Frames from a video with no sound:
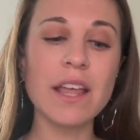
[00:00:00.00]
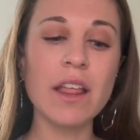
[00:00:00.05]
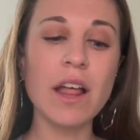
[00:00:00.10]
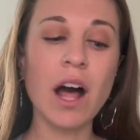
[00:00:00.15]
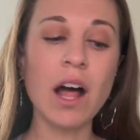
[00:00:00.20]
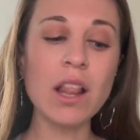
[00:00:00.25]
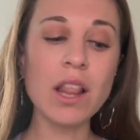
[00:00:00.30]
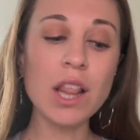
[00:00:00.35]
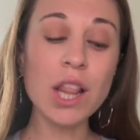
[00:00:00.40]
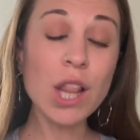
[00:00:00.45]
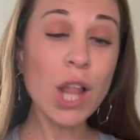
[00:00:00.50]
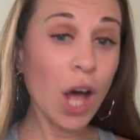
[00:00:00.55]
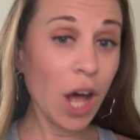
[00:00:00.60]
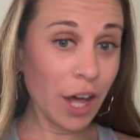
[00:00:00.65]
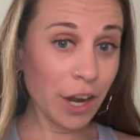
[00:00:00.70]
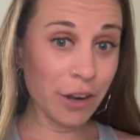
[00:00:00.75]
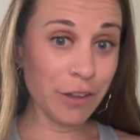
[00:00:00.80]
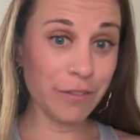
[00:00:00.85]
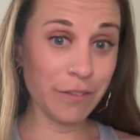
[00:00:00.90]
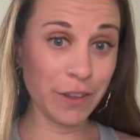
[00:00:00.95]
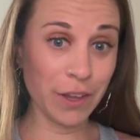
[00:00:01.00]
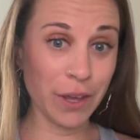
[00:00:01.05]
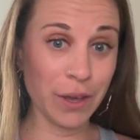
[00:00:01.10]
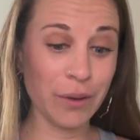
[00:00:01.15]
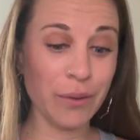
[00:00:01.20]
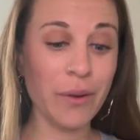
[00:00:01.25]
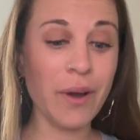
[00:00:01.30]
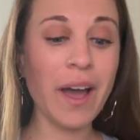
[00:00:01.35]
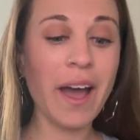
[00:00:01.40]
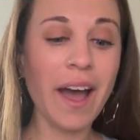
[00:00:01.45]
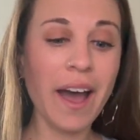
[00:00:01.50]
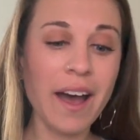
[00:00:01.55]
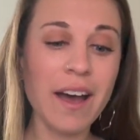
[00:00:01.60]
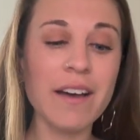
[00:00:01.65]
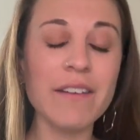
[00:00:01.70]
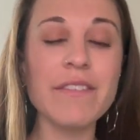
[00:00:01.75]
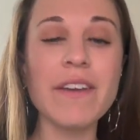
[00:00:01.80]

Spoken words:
a lot of you have